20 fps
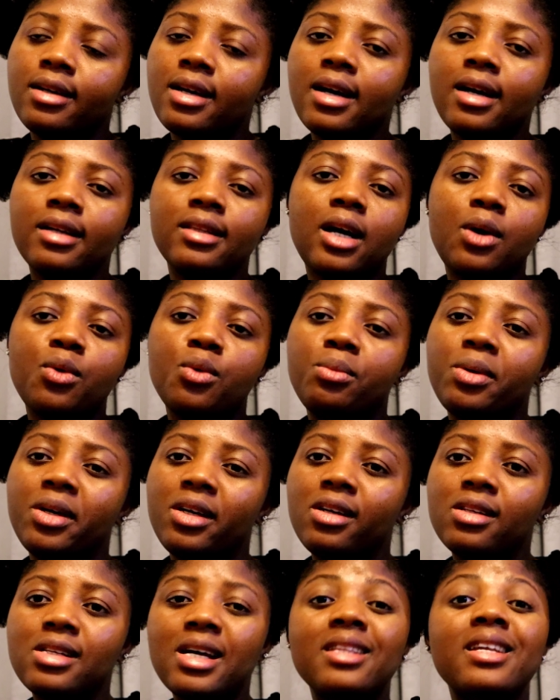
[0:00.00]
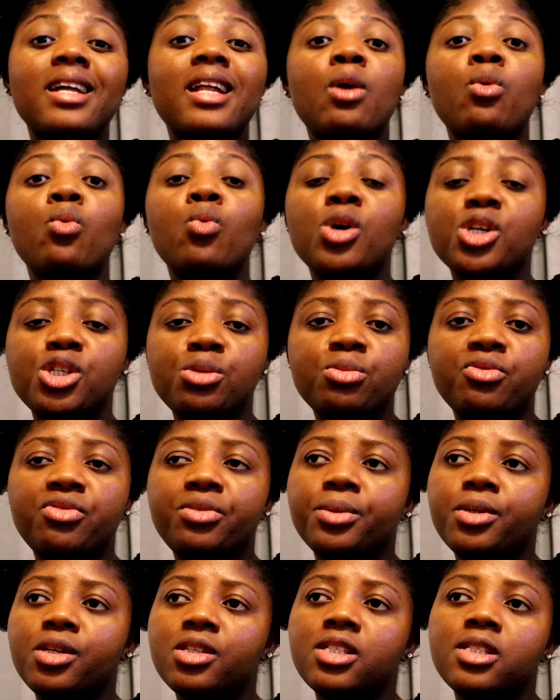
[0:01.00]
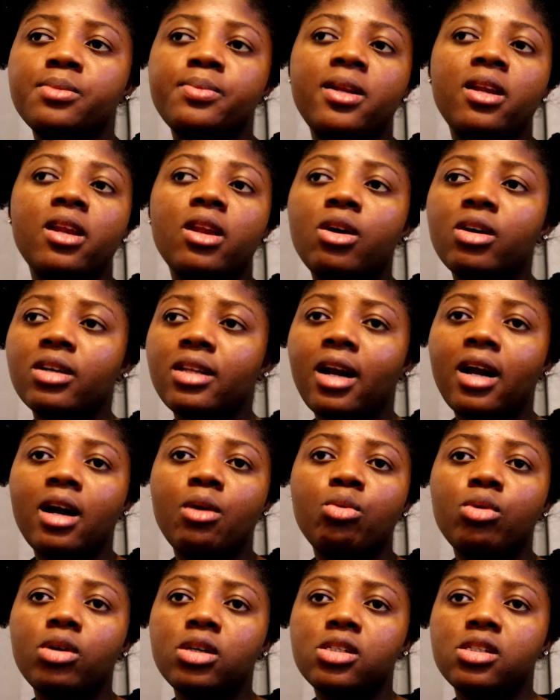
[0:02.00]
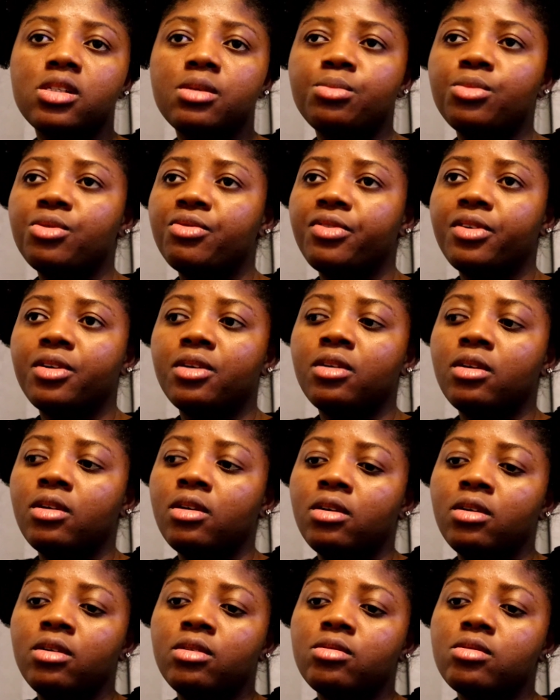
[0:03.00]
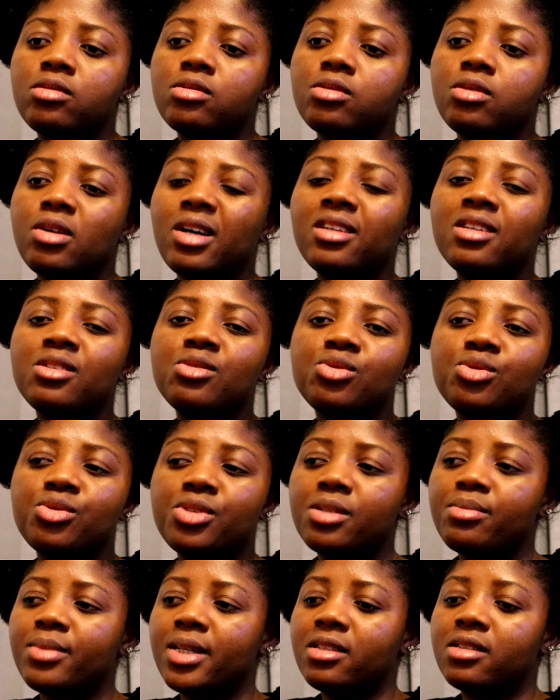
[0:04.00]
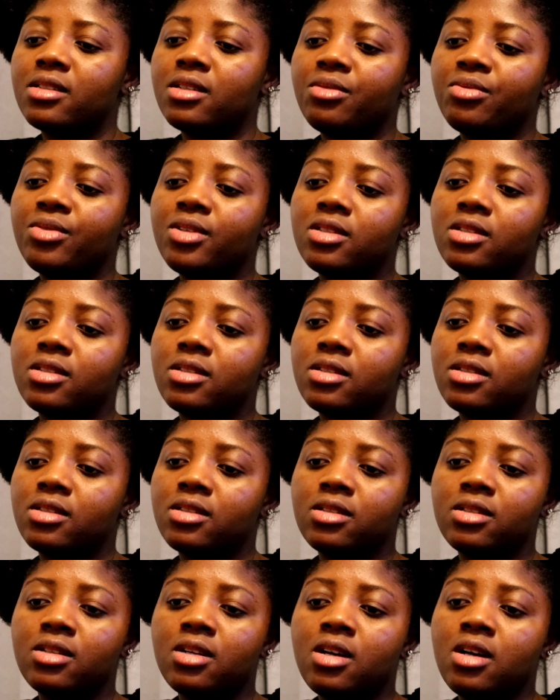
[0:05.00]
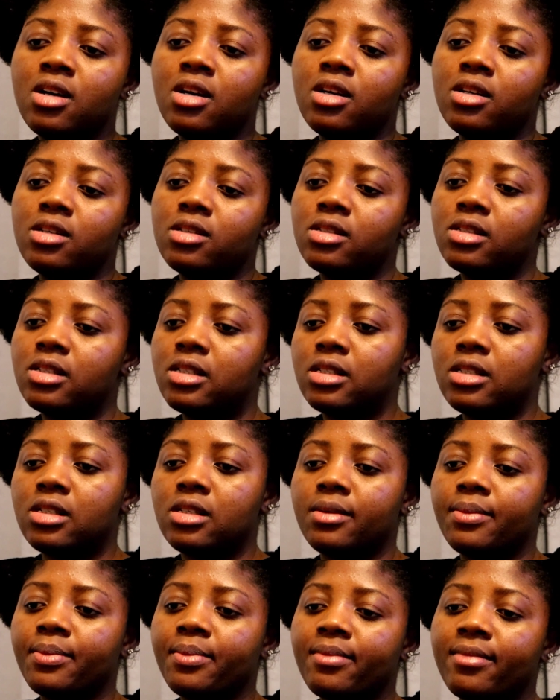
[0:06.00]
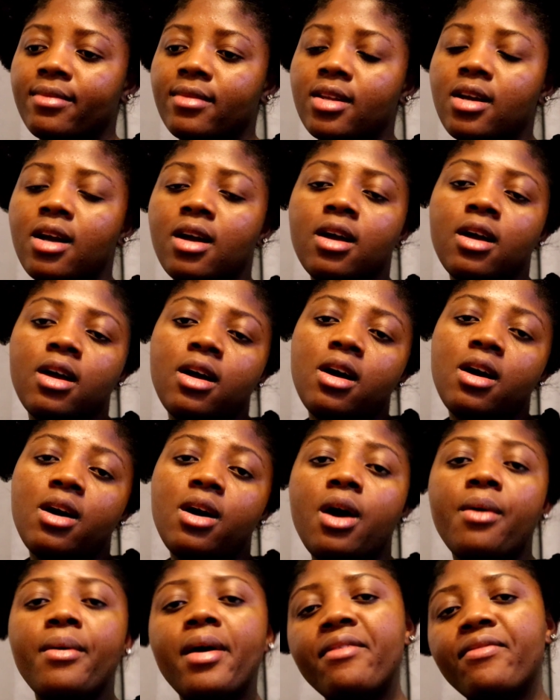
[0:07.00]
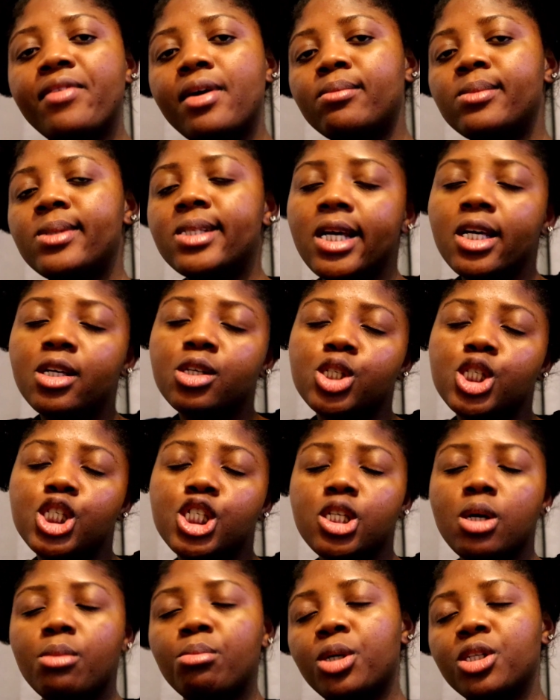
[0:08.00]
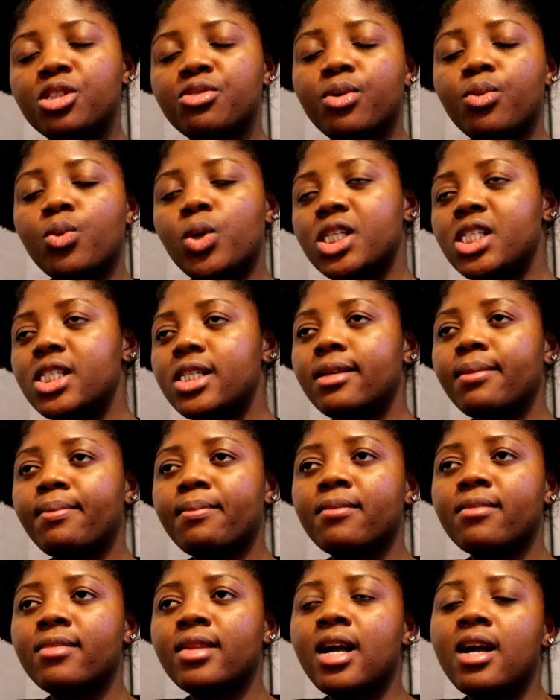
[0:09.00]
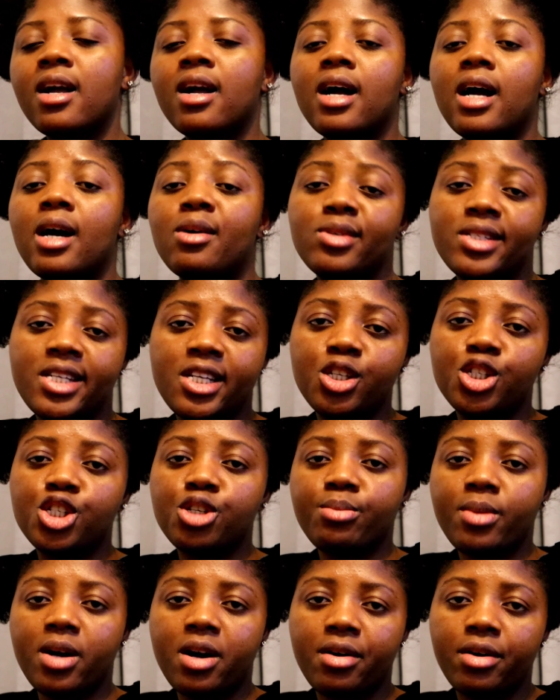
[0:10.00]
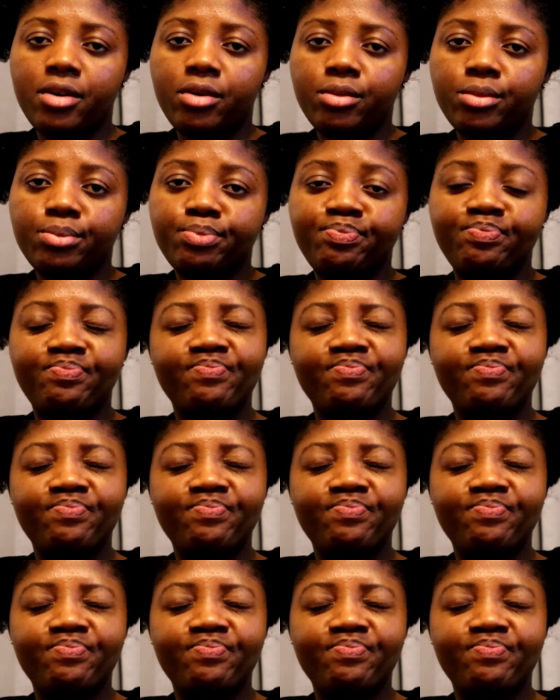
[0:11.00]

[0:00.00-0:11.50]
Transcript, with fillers: Yeah, that will be it. And then I'll watch movie because it's been long that I watched movie. So I need to treat myself this season. Alright fam, thank you so much for watching. I'll see you tomorrow.